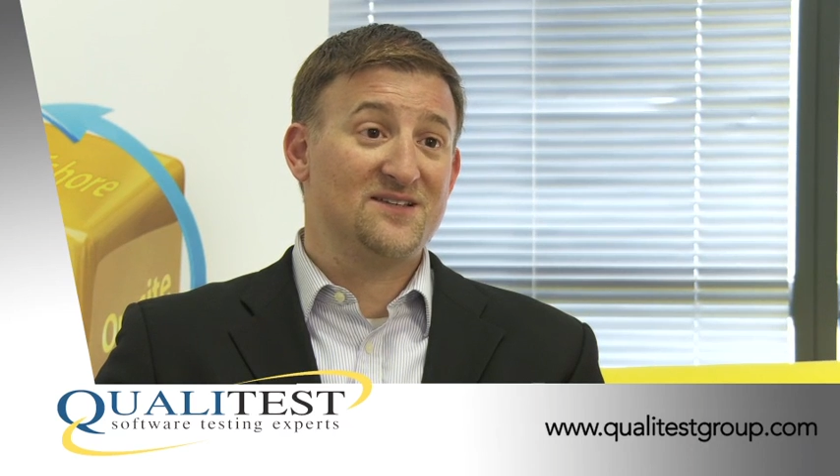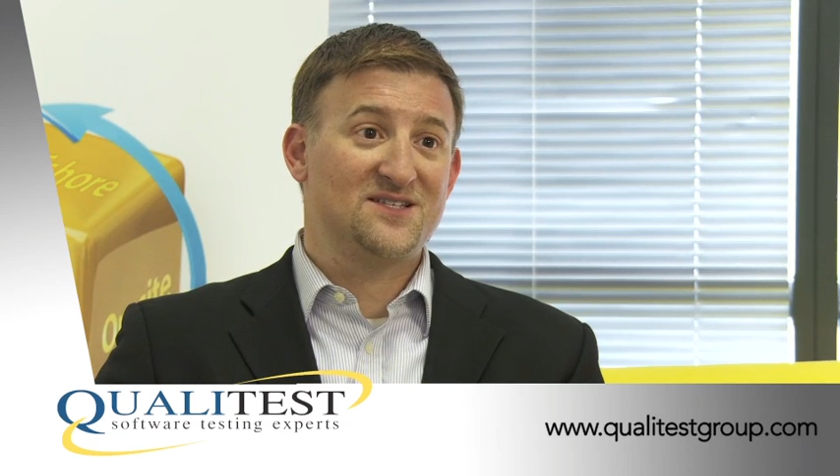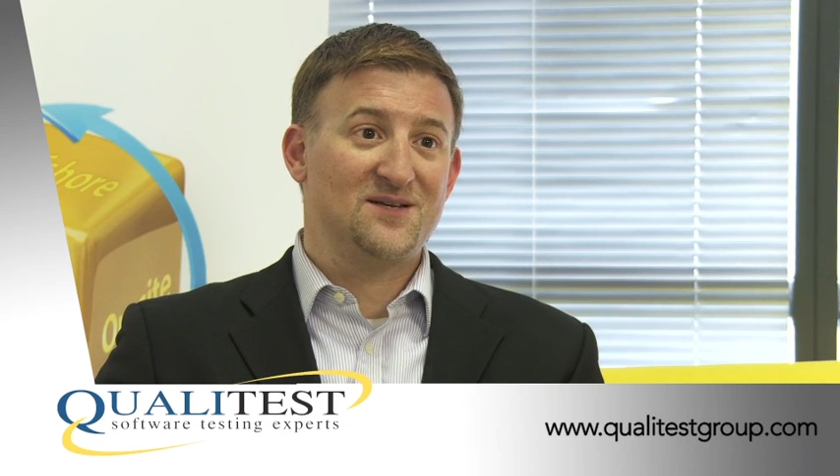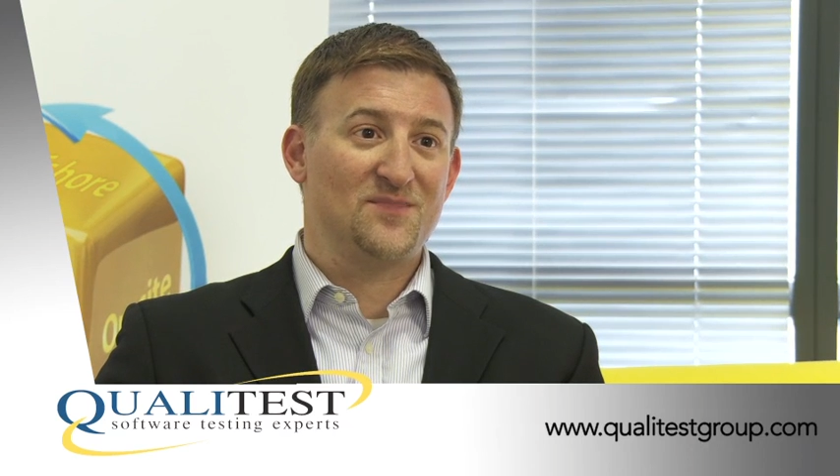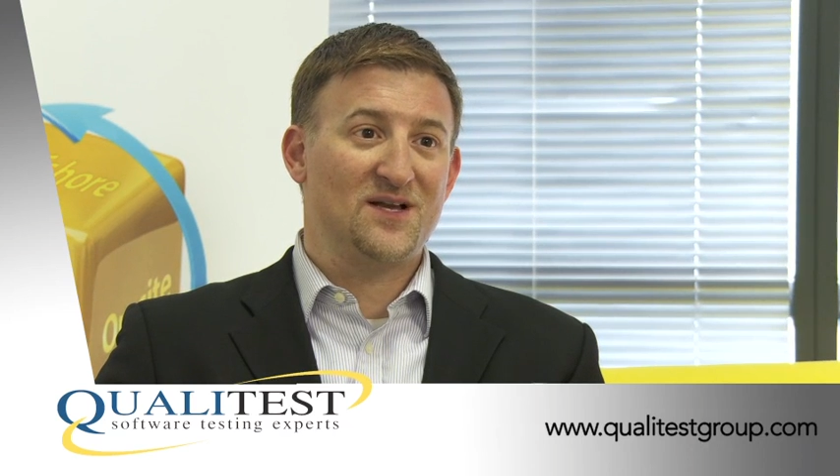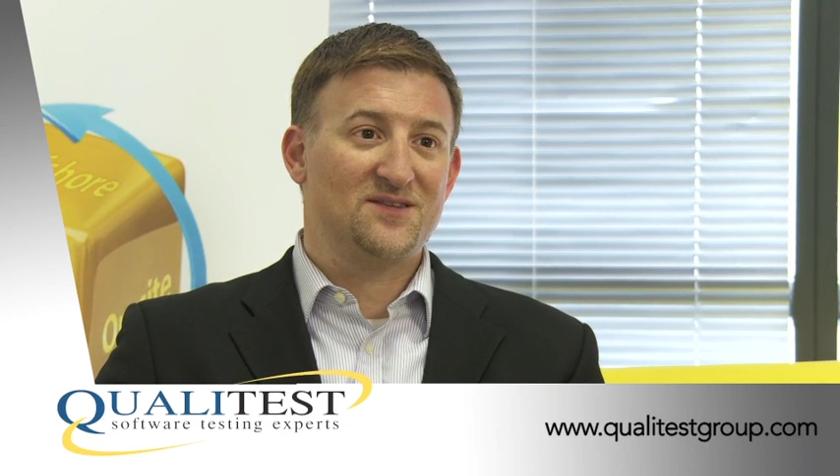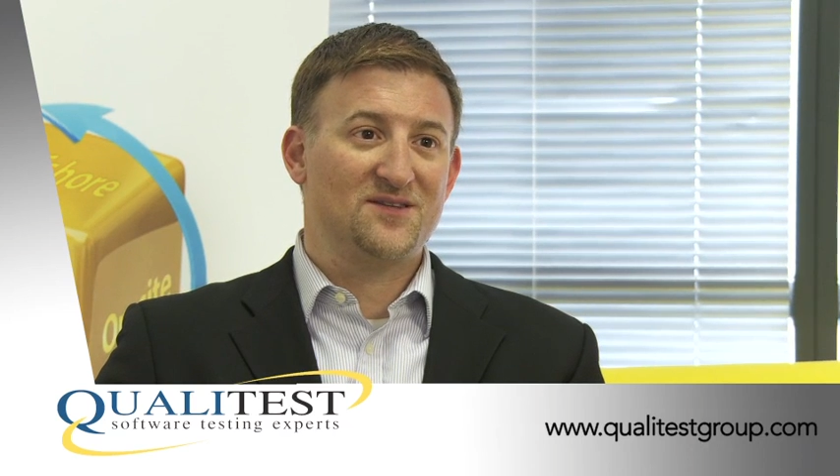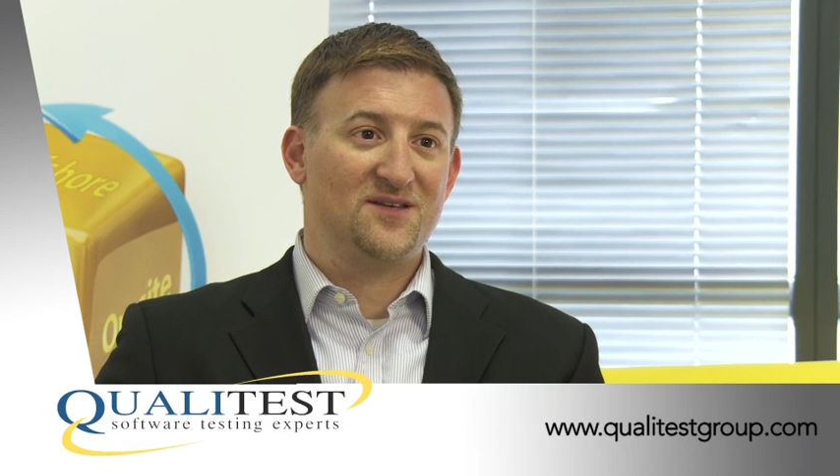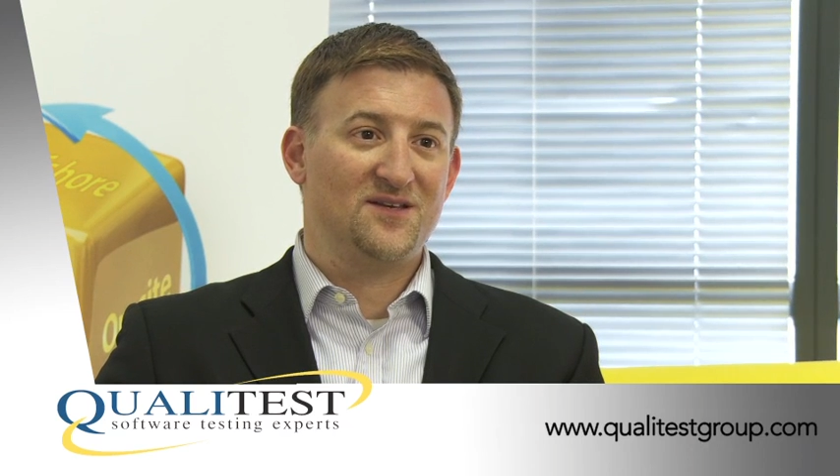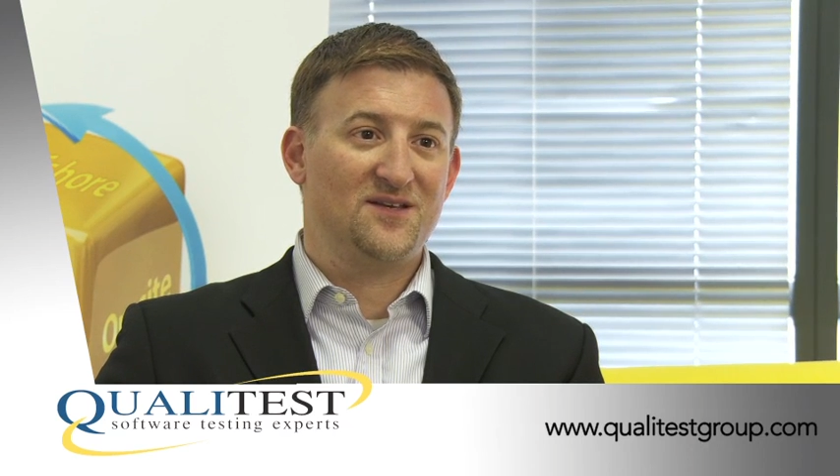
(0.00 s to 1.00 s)
seemed like
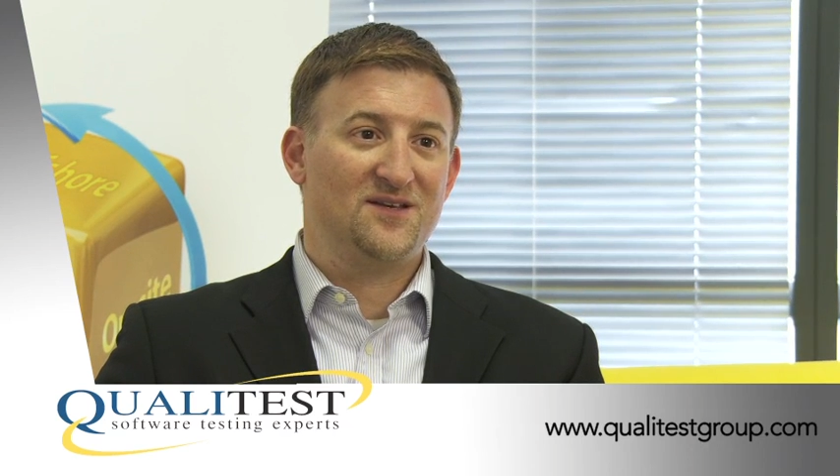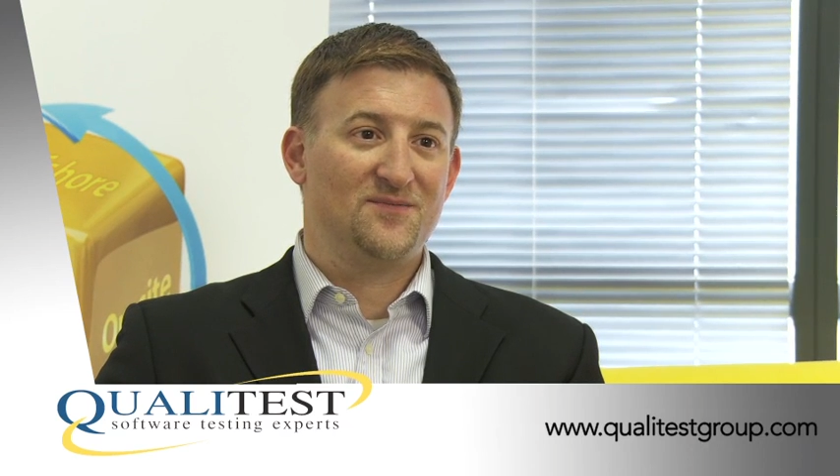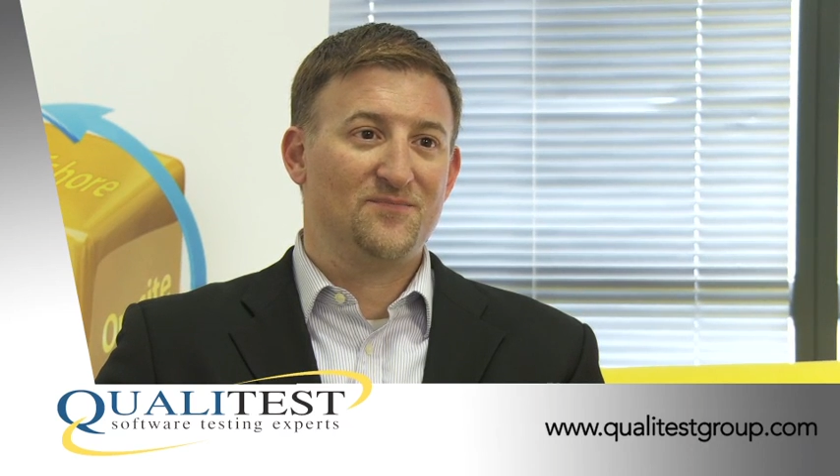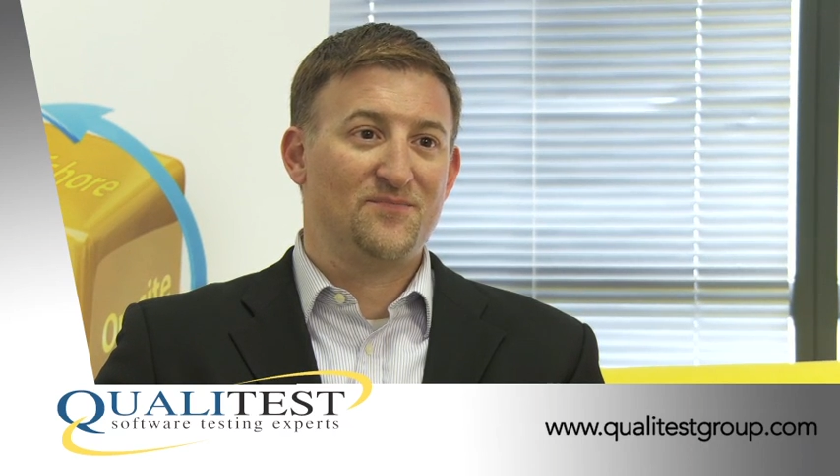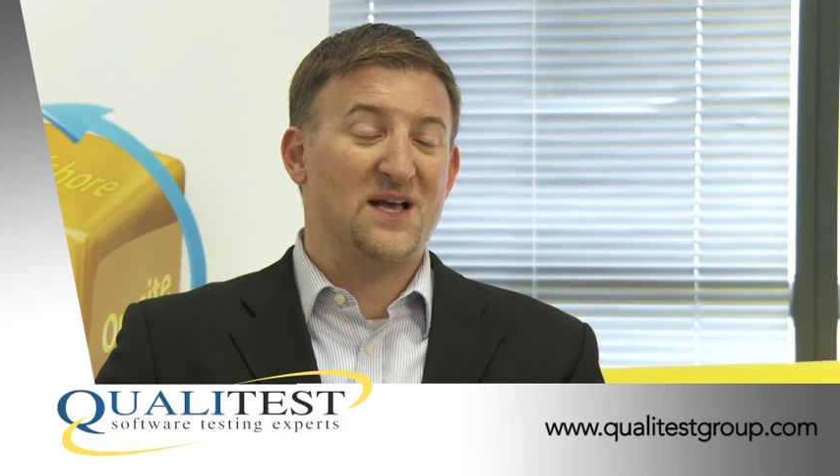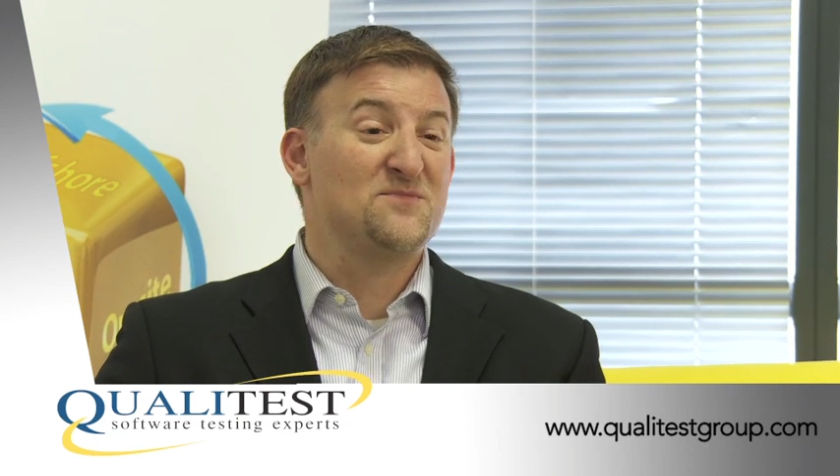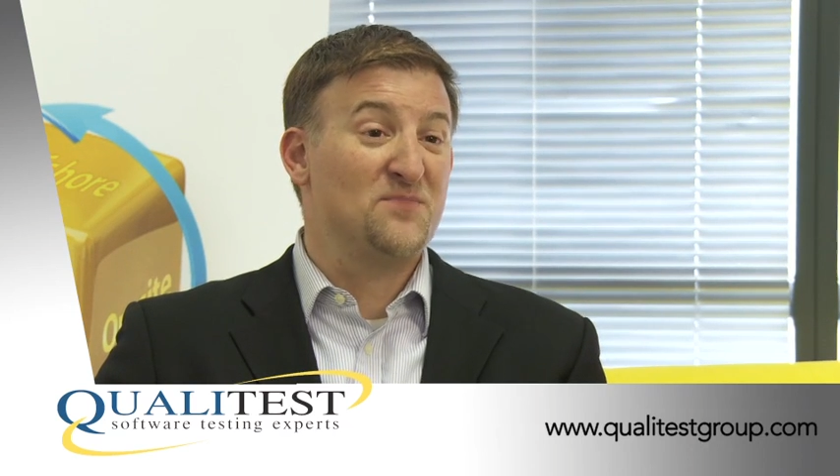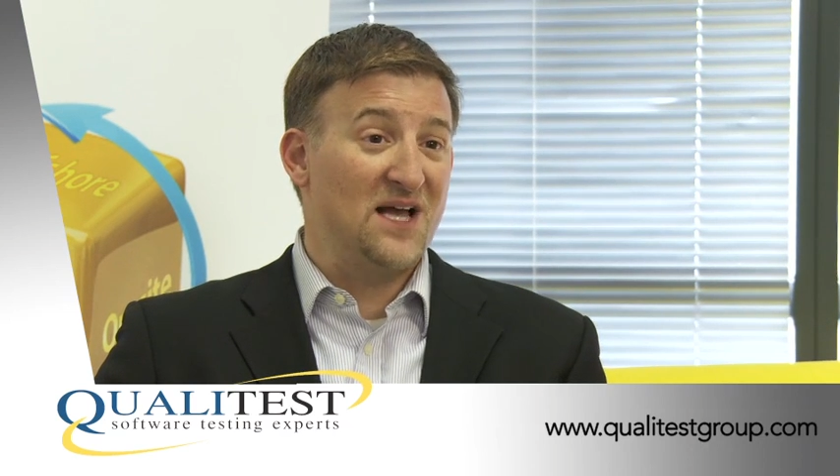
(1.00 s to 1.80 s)
the best